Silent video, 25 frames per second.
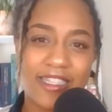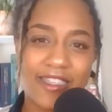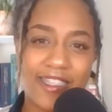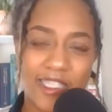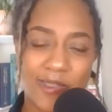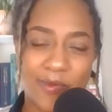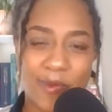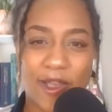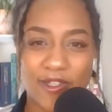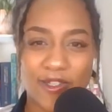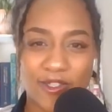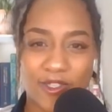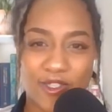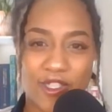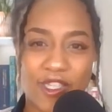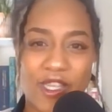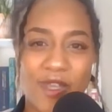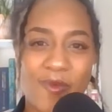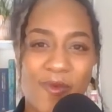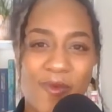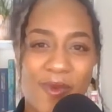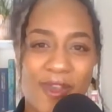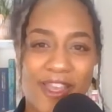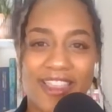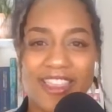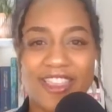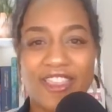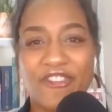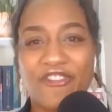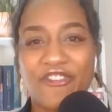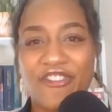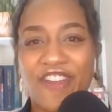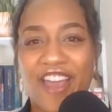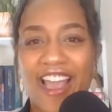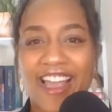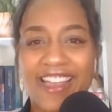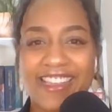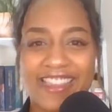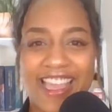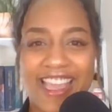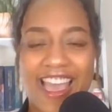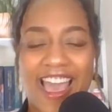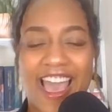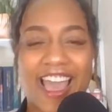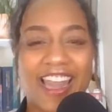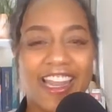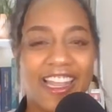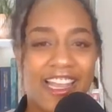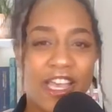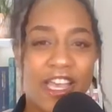especially with the fact
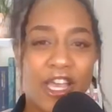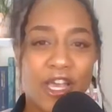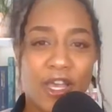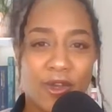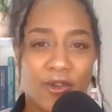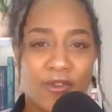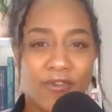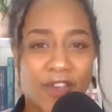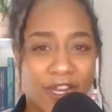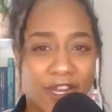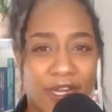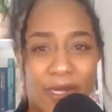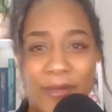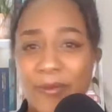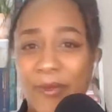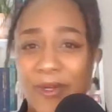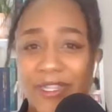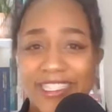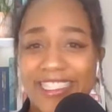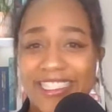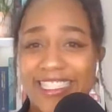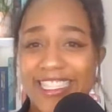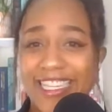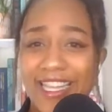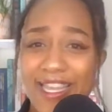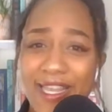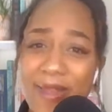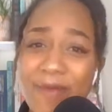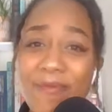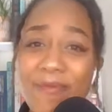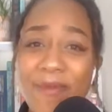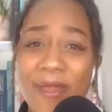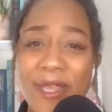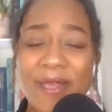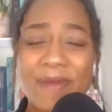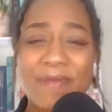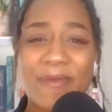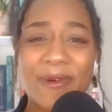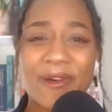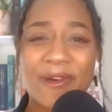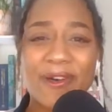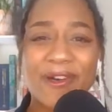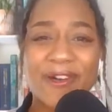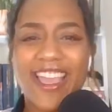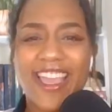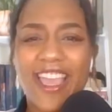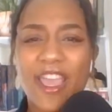that Venom wants to eat people.